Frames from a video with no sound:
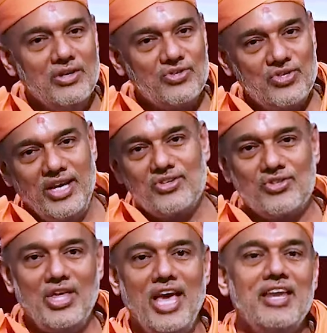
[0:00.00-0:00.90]

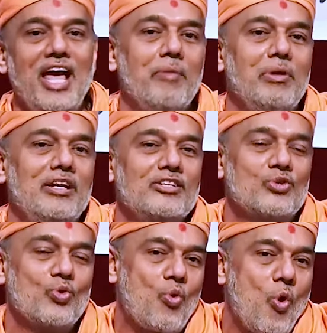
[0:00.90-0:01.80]
Sixth, an ability
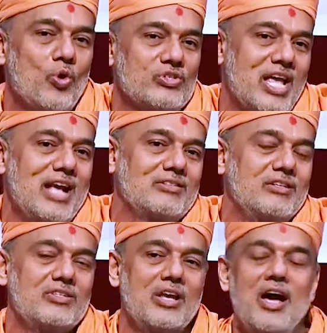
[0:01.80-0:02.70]
to cause as
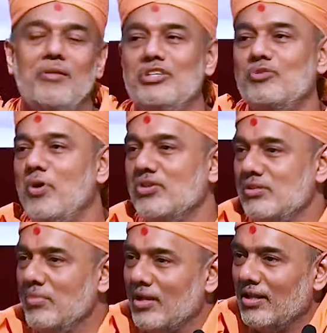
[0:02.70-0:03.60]
little harm as
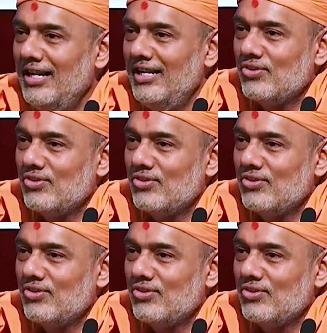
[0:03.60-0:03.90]
possible.